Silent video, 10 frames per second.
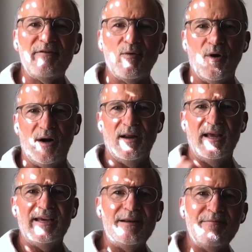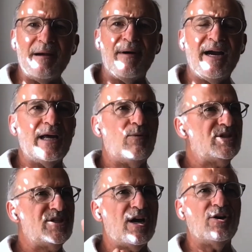everywhere. In my mind, I
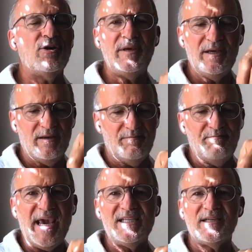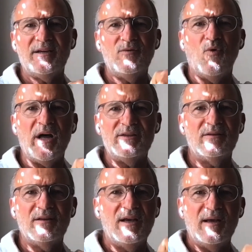was not going to be based in
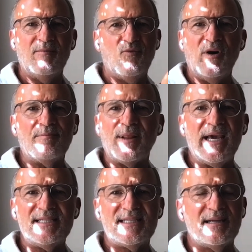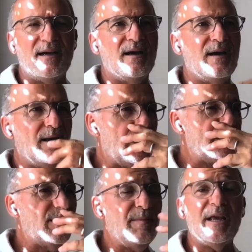one one place uh,
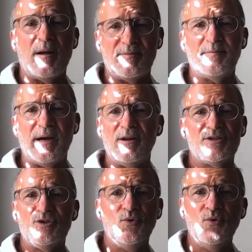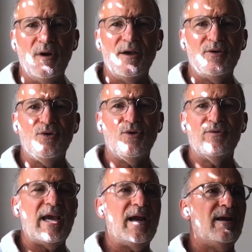like some helicopter pilots do you know
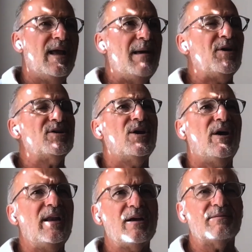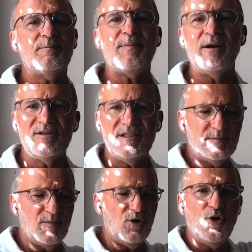they because a helicopter pilot
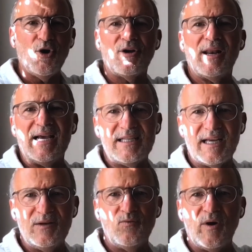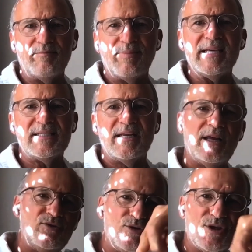is more localized like in one place and
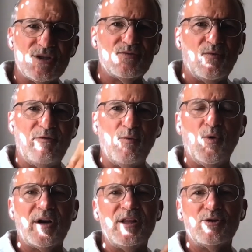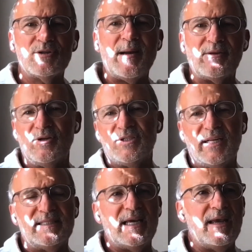then you just mm. work in those mountains
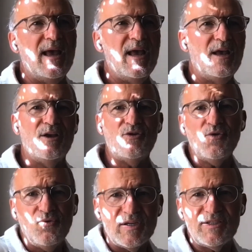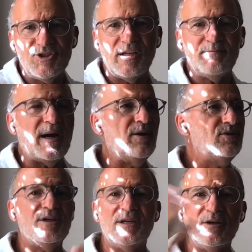let's say you as a jet
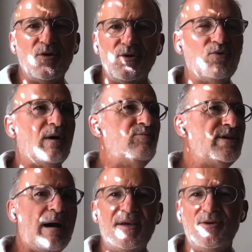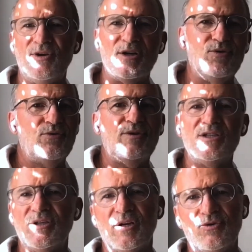pilot you can go to abu dhabi you can go to
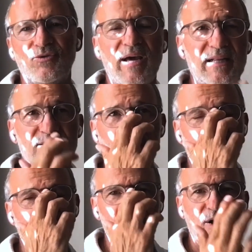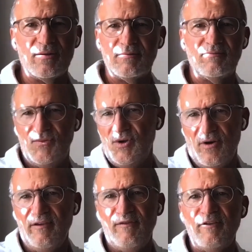this you can go to that so you're not you
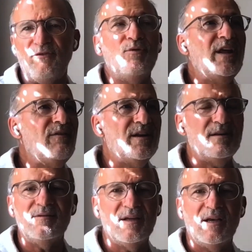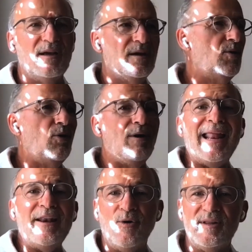know even mm. if you live in
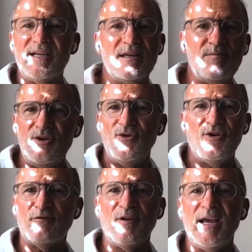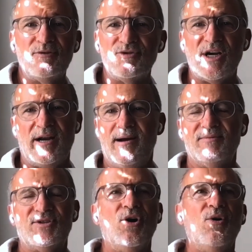orlando it doesn't mean you're not flying to china
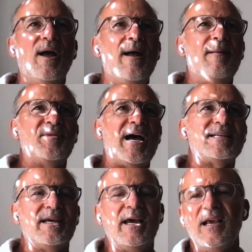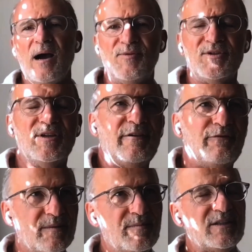so as a helicopter is a
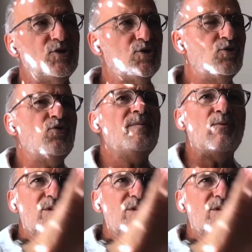different but so to me